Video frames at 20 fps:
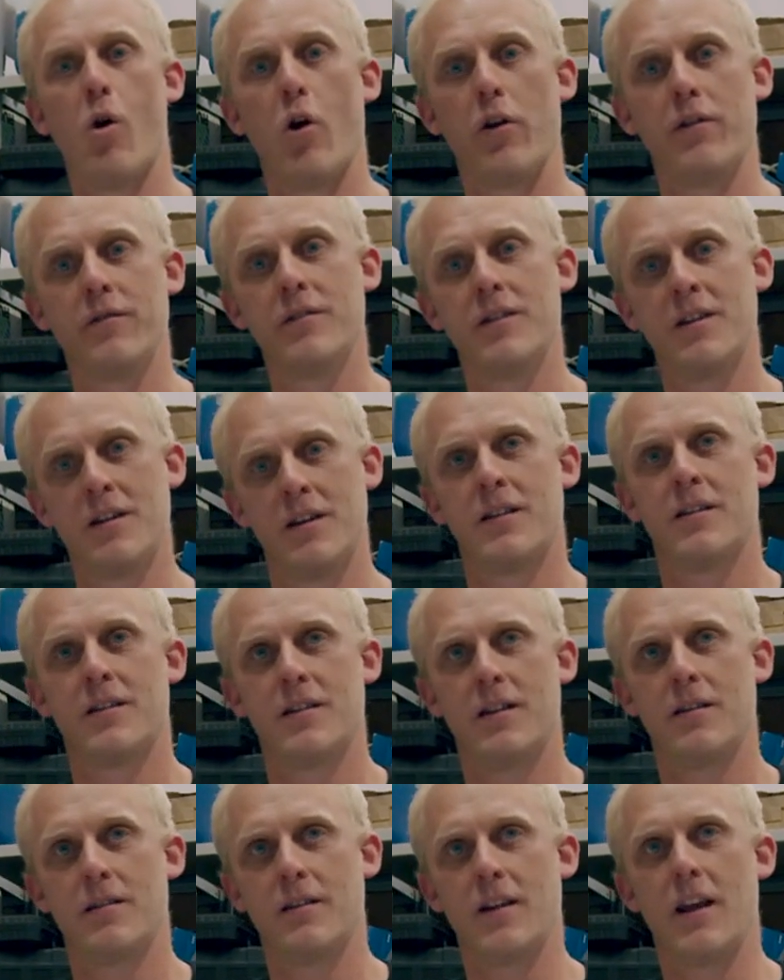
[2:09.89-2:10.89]
on
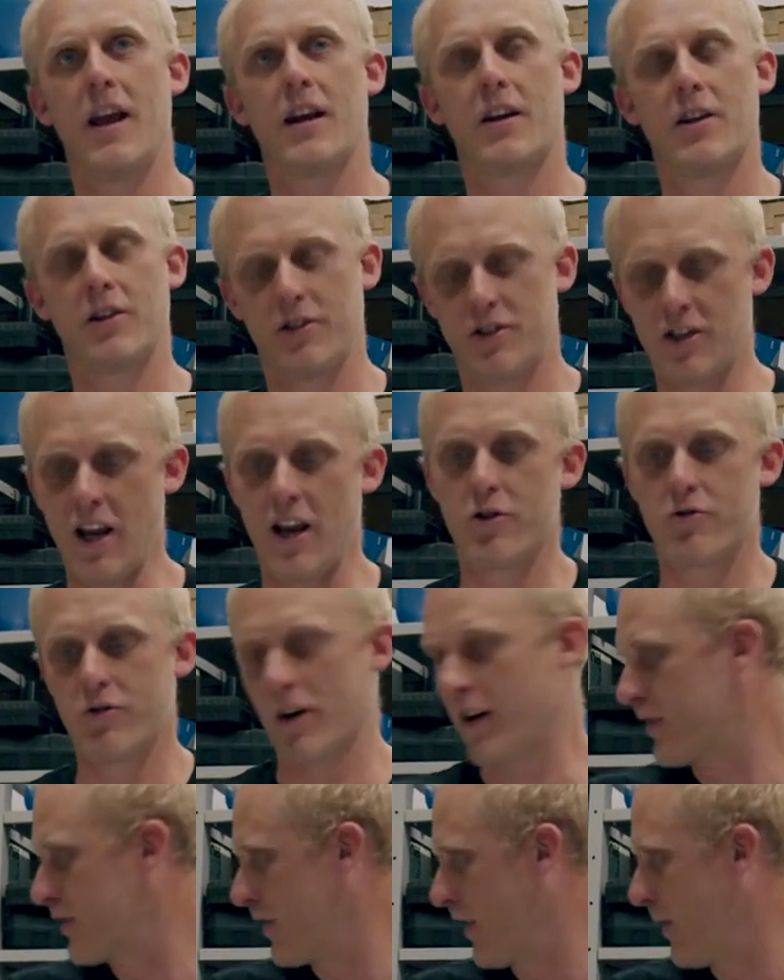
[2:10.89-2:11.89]

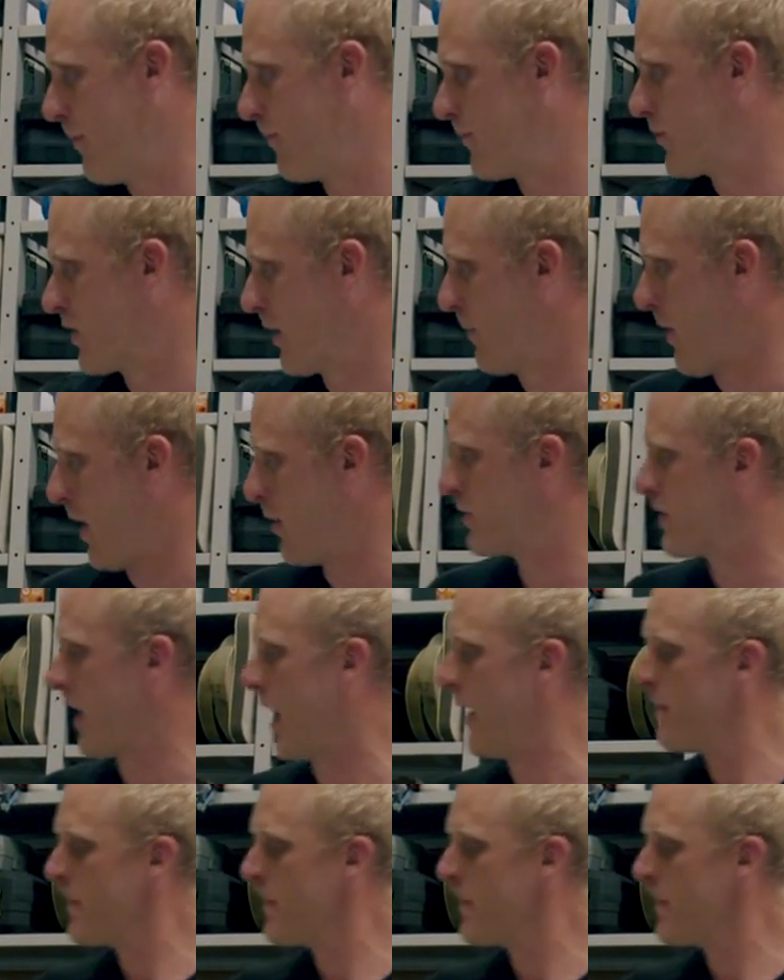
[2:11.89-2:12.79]
concentric to the motor.